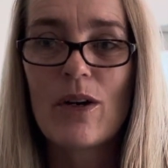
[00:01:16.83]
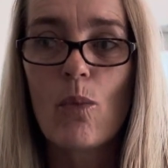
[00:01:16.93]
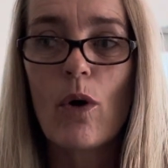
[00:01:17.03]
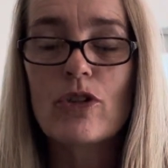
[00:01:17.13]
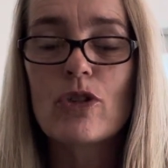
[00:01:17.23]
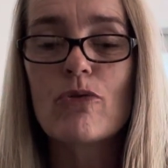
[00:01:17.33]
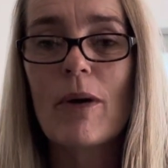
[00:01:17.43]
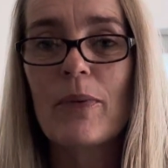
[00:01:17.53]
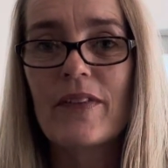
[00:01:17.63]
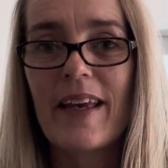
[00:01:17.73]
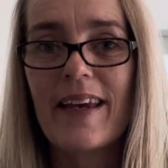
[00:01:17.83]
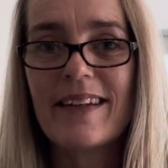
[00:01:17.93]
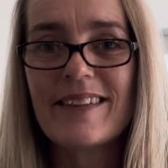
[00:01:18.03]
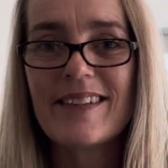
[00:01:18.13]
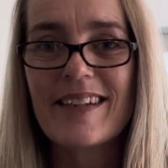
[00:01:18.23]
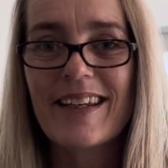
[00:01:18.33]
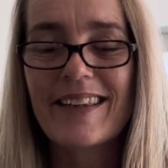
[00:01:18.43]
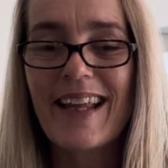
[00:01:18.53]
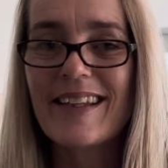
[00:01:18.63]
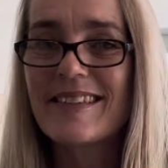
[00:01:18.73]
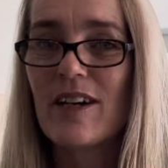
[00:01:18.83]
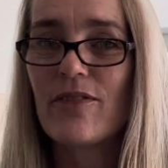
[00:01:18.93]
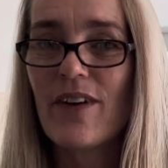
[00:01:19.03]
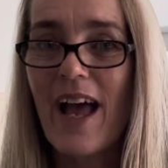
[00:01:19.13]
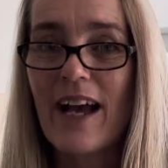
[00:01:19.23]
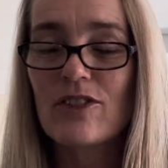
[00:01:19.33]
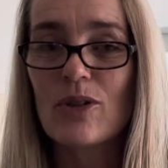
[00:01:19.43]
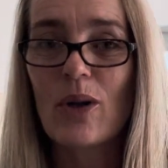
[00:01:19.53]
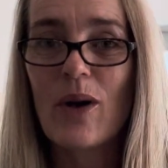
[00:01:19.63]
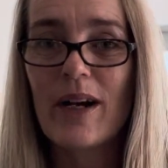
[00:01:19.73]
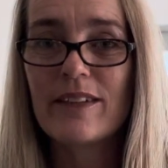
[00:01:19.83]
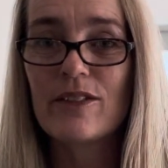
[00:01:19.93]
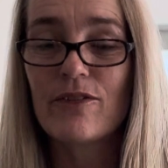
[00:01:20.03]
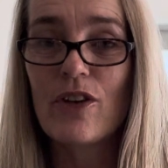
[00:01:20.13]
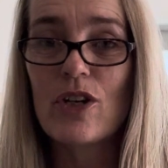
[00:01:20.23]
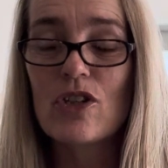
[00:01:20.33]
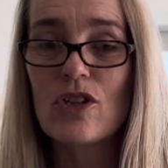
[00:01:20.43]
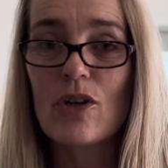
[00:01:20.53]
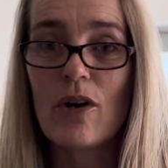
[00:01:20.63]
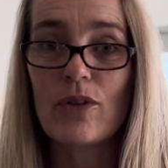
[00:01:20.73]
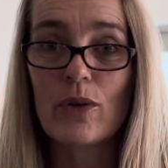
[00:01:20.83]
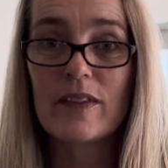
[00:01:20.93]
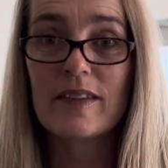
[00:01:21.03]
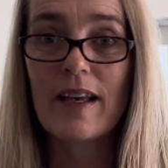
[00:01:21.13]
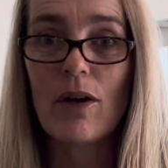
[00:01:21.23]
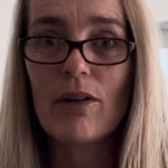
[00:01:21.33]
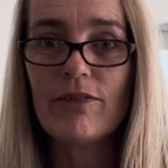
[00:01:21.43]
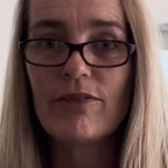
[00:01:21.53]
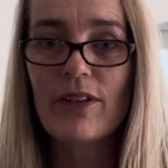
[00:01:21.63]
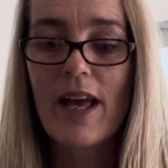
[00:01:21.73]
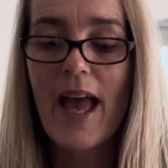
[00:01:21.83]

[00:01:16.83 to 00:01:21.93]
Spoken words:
what you represent, that self-actualized version of yourself,